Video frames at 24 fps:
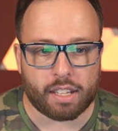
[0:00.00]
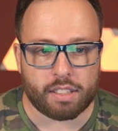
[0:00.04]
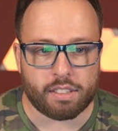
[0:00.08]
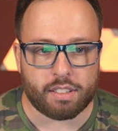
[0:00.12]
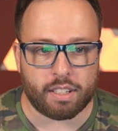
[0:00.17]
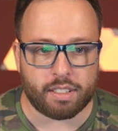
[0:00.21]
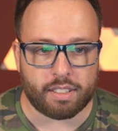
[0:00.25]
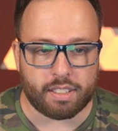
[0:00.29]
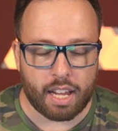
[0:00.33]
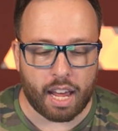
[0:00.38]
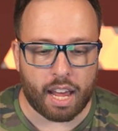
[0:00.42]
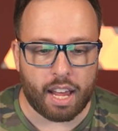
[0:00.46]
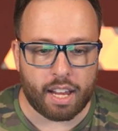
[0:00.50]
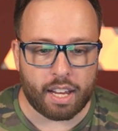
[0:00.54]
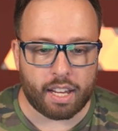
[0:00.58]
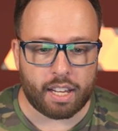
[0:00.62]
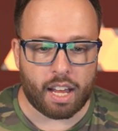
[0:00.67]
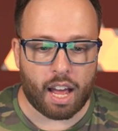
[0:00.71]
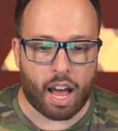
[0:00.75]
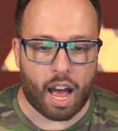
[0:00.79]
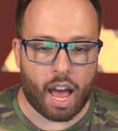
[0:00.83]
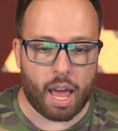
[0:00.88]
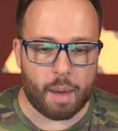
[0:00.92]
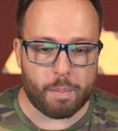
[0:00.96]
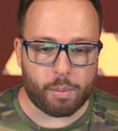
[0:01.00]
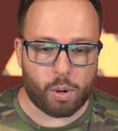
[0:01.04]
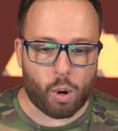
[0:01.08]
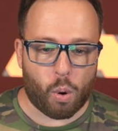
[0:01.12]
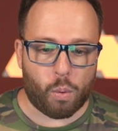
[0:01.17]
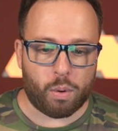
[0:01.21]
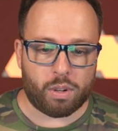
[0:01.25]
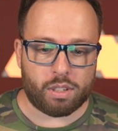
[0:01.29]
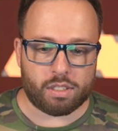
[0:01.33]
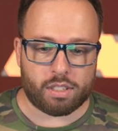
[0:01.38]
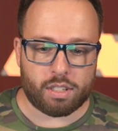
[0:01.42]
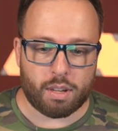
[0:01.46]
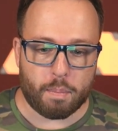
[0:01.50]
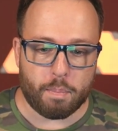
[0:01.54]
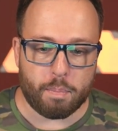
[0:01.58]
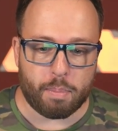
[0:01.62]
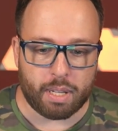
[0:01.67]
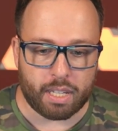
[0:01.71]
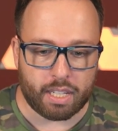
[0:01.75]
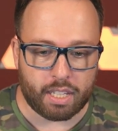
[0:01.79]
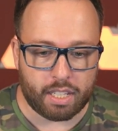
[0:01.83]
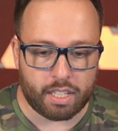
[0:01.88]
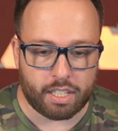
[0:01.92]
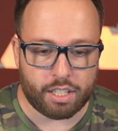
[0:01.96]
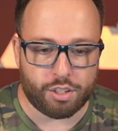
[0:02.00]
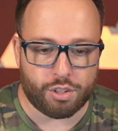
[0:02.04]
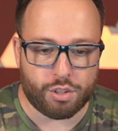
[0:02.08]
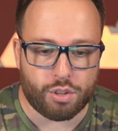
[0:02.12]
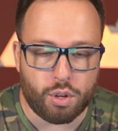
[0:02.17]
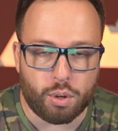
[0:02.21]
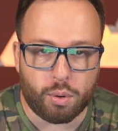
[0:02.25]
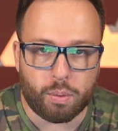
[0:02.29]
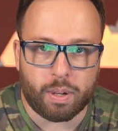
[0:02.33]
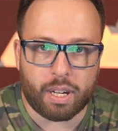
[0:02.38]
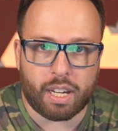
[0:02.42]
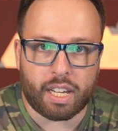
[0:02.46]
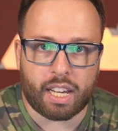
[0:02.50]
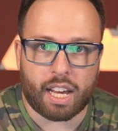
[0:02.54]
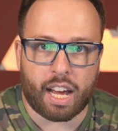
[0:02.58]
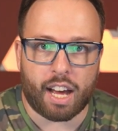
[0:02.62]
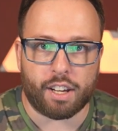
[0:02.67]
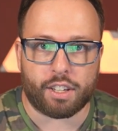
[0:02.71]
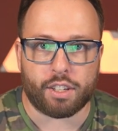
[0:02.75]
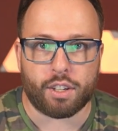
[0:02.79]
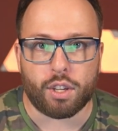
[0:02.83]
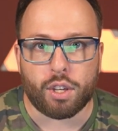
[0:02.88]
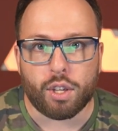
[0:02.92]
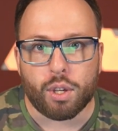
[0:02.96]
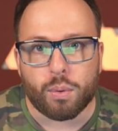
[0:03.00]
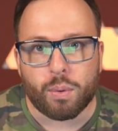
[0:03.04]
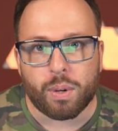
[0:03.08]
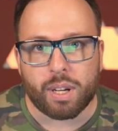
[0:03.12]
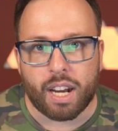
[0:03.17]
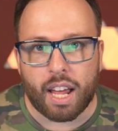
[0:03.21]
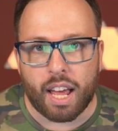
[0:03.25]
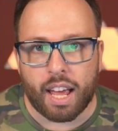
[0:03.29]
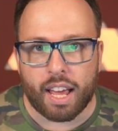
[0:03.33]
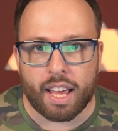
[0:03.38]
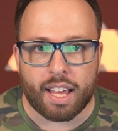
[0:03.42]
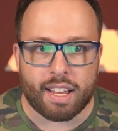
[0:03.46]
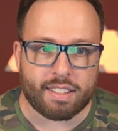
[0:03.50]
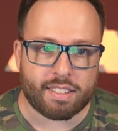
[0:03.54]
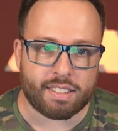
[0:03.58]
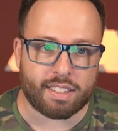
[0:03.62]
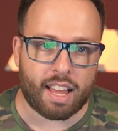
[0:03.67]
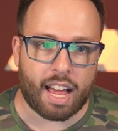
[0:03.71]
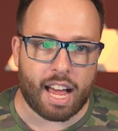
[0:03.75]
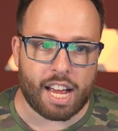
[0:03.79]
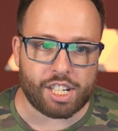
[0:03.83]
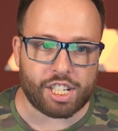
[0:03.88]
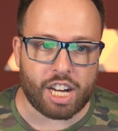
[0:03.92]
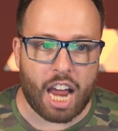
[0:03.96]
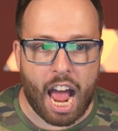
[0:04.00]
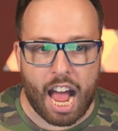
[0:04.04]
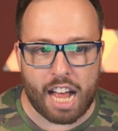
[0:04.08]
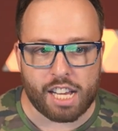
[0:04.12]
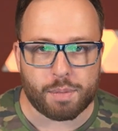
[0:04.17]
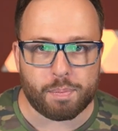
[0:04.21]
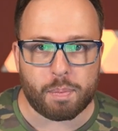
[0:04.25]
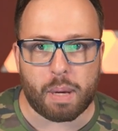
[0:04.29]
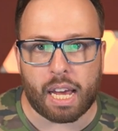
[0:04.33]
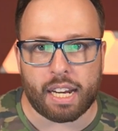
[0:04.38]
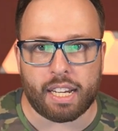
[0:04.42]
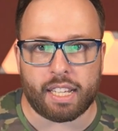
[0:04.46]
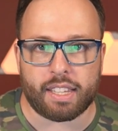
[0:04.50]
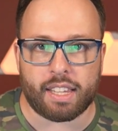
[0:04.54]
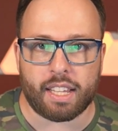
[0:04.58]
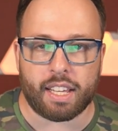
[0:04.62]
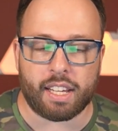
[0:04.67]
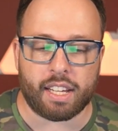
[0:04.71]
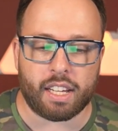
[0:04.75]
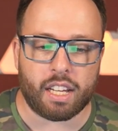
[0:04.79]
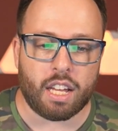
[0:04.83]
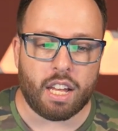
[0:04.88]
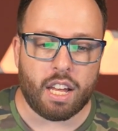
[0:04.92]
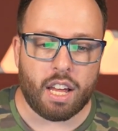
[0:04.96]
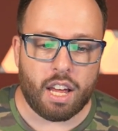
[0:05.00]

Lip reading: Today, I'm going to be doing a Q&A / ask me anything.